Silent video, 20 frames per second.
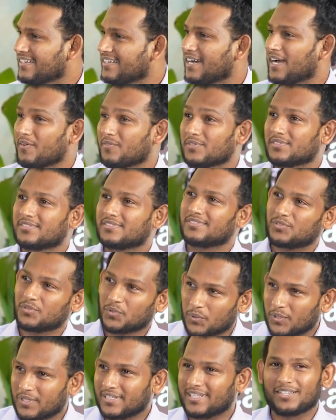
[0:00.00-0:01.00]
I was
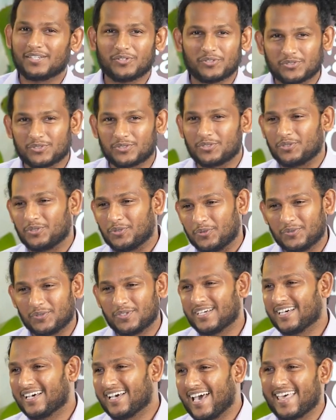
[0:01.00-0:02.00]
told that you should do.
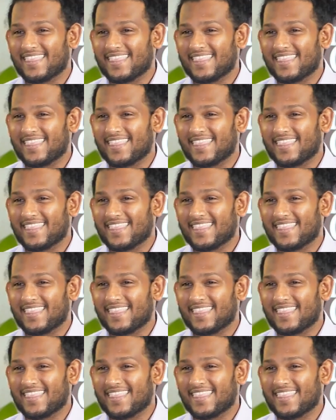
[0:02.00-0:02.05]
Mm-hmm.